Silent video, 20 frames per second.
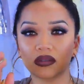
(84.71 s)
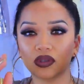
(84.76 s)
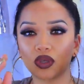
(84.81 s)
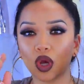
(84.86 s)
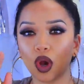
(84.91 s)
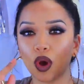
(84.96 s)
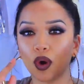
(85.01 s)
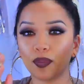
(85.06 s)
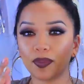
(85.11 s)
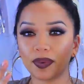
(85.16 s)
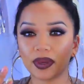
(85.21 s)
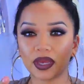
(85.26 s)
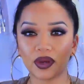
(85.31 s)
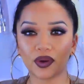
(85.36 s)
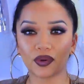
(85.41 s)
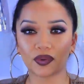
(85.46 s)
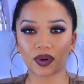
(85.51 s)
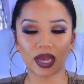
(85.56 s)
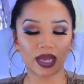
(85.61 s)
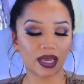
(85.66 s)
Toby
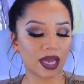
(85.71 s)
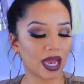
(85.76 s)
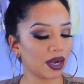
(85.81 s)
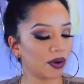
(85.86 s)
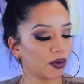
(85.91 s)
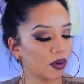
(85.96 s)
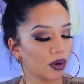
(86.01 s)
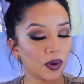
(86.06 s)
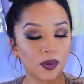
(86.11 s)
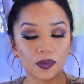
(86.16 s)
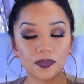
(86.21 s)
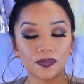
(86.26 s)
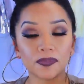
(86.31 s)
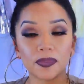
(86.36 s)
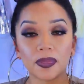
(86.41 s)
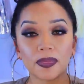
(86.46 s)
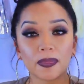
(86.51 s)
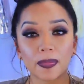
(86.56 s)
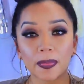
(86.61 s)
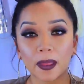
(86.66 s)
gray. I don't know,
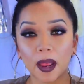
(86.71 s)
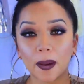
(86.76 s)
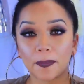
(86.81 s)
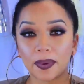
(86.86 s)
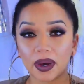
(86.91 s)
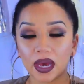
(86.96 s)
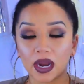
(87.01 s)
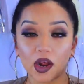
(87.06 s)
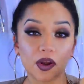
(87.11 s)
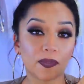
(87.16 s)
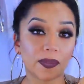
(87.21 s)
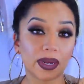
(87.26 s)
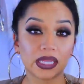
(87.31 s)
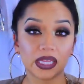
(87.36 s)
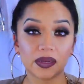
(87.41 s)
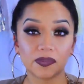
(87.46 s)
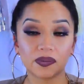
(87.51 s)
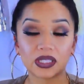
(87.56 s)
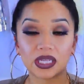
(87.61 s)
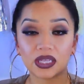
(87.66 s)
but on my
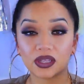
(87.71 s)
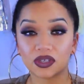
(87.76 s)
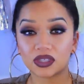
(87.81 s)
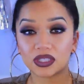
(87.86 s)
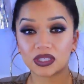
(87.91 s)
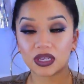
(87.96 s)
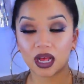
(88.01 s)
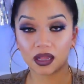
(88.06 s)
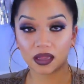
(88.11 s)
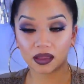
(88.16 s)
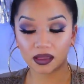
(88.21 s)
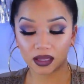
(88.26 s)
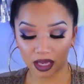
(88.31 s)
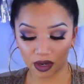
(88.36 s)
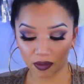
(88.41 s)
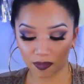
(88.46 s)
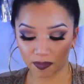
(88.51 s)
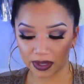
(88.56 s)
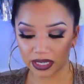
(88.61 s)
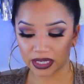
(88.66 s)
lips it looks a
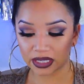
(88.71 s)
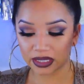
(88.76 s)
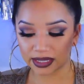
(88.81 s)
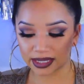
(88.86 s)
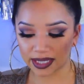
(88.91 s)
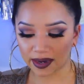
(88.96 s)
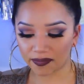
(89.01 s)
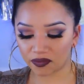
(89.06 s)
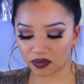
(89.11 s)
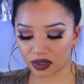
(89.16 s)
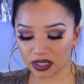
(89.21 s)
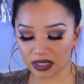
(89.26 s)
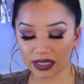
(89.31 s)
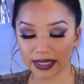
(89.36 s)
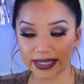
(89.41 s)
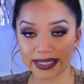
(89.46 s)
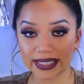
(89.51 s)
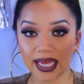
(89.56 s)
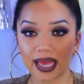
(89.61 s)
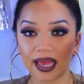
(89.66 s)
little bit
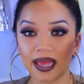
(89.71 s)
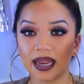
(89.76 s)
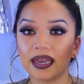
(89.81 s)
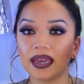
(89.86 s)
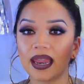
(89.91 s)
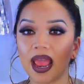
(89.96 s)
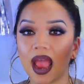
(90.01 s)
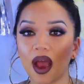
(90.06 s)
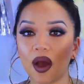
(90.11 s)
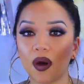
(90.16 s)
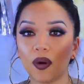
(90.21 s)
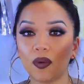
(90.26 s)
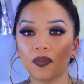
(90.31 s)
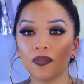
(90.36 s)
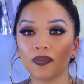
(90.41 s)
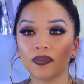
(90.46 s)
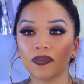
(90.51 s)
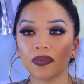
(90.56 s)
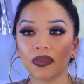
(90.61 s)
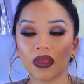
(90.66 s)
different.
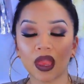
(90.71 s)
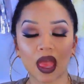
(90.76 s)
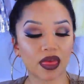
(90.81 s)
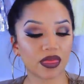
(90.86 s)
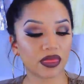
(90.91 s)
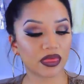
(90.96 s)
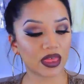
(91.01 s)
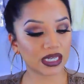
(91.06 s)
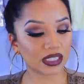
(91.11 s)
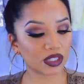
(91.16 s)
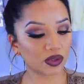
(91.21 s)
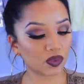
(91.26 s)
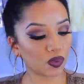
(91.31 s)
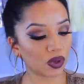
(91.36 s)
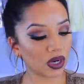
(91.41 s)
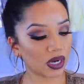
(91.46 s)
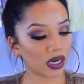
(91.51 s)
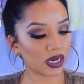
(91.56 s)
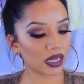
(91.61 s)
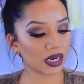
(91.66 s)
Now this
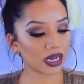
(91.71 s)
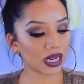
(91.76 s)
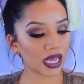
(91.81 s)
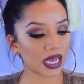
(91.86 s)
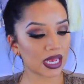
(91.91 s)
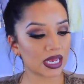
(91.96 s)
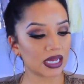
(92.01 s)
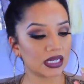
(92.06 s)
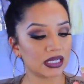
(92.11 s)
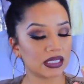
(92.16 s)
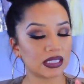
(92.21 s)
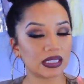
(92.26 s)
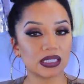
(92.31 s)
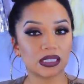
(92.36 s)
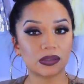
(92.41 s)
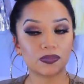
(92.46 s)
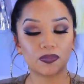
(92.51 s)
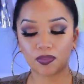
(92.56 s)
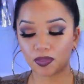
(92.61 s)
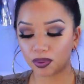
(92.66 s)
one
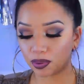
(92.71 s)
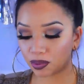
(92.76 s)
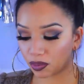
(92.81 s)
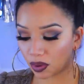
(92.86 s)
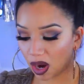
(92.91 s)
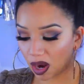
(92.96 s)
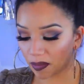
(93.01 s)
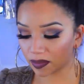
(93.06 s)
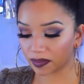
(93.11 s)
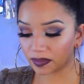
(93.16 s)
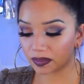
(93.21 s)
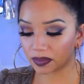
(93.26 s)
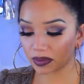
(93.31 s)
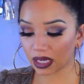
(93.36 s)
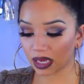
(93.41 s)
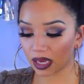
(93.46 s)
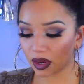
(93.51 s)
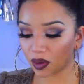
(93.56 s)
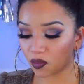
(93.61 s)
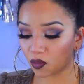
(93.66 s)
is
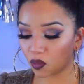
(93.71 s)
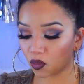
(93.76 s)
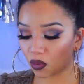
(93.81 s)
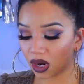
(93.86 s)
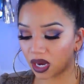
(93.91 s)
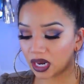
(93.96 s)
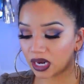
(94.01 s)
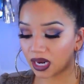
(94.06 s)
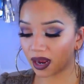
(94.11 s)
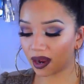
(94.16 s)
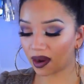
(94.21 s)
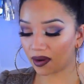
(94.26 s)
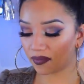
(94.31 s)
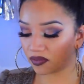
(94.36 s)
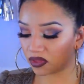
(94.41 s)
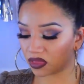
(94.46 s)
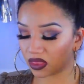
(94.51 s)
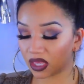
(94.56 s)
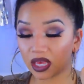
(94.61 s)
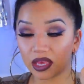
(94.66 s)
probably one
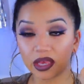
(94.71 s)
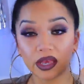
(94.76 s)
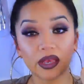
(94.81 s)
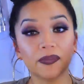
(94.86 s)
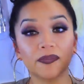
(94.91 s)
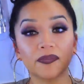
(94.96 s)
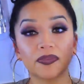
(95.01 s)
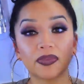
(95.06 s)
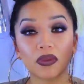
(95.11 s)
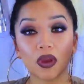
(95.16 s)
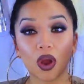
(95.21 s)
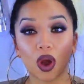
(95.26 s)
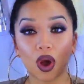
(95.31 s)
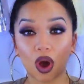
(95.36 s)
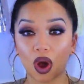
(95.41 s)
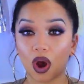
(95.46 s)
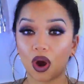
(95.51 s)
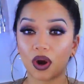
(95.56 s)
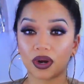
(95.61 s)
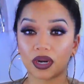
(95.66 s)
of the
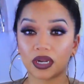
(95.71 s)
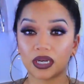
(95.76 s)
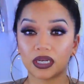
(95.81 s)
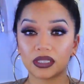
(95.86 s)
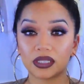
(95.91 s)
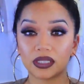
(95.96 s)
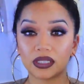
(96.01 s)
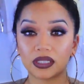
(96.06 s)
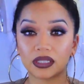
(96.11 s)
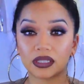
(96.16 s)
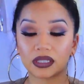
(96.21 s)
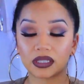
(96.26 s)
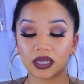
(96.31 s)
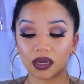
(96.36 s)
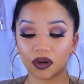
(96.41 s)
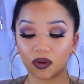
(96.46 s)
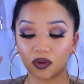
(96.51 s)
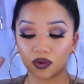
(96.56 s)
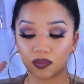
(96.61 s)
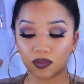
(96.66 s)
hardest
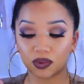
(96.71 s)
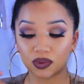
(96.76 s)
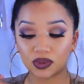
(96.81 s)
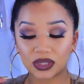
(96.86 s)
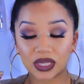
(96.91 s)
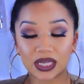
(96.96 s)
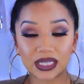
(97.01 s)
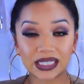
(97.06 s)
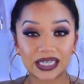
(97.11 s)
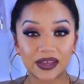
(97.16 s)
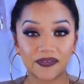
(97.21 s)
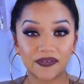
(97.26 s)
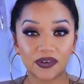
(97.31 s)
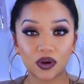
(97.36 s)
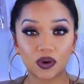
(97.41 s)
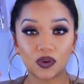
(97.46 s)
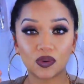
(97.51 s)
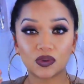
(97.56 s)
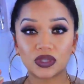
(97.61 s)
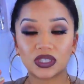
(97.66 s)
or most
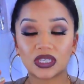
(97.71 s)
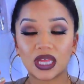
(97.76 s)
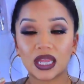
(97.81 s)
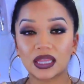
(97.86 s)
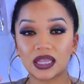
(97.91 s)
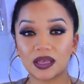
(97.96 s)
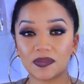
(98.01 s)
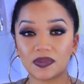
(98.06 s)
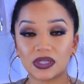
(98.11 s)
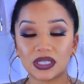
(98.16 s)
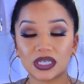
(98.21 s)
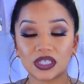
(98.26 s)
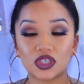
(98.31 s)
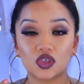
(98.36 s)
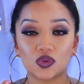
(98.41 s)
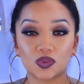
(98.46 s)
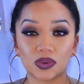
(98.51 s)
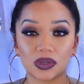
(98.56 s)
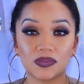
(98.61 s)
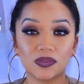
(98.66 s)
difficult lipstick
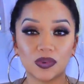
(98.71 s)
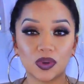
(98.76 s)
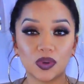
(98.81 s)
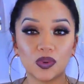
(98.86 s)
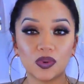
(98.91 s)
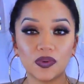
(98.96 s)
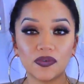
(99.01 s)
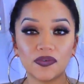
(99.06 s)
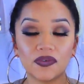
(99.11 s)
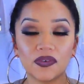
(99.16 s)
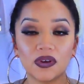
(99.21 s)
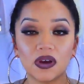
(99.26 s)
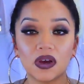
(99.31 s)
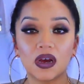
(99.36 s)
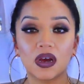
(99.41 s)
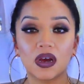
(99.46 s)
to remove